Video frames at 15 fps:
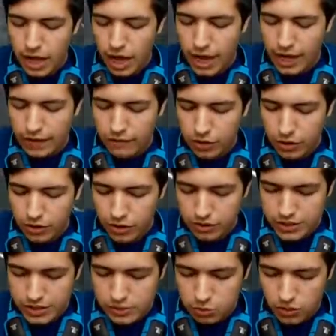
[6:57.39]
I have not
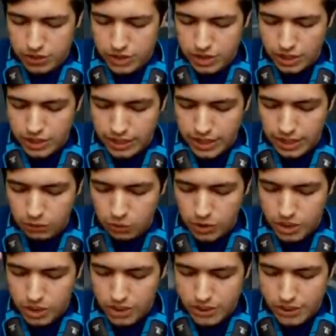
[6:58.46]
noticed one stutter yet,
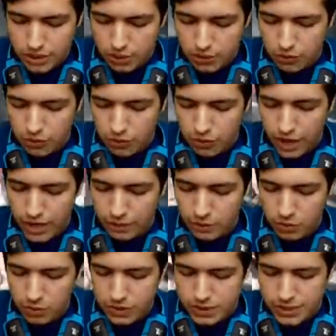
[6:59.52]
which is
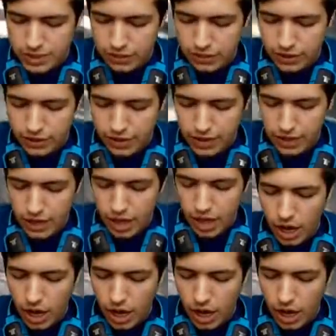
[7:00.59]
incredible considering that